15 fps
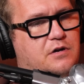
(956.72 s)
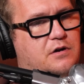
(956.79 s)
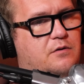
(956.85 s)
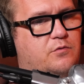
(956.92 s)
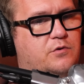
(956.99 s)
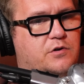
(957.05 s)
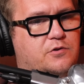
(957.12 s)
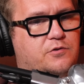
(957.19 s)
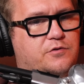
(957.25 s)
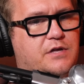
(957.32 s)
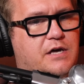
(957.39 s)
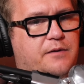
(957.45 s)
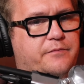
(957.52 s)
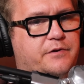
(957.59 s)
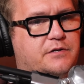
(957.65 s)
So I won't include
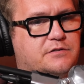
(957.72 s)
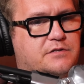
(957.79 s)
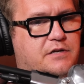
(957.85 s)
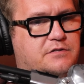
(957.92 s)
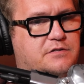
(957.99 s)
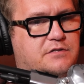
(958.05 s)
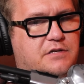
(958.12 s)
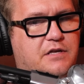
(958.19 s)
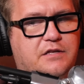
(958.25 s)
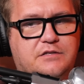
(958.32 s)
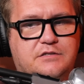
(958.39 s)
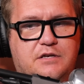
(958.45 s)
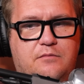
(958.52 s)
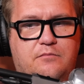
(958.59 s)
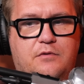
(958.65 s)
that because that's exactly
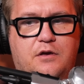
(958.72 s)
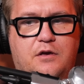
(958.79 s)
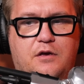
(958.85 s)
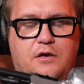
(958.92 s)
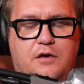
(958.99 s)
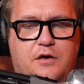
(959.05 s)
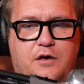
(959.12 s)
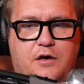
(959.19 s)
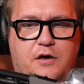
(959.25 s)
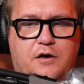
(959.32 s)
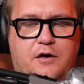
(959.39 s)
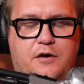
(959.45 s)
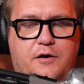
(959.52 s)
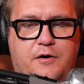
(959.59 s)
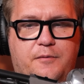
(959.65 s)
the same.
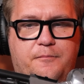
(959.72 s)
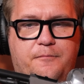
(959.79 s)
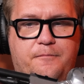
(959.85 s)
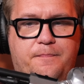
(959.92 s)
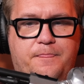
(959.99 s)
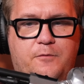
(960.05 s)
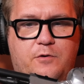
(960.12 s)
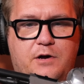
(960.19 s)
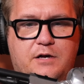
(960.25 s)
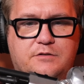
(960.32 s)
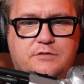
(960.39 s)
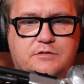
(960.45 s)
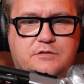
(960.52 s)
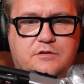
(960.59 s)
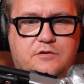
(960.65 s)
What
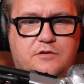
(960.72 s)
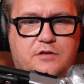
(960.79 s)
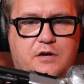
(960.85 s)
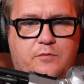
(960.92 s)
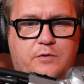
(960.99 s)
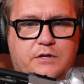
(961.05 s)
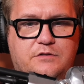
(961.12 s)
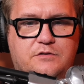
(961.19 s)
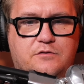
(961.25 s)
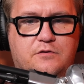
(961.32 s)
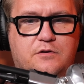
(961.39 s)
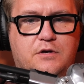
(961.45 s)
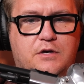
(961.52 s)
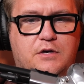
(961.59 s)
else is there that I want to do?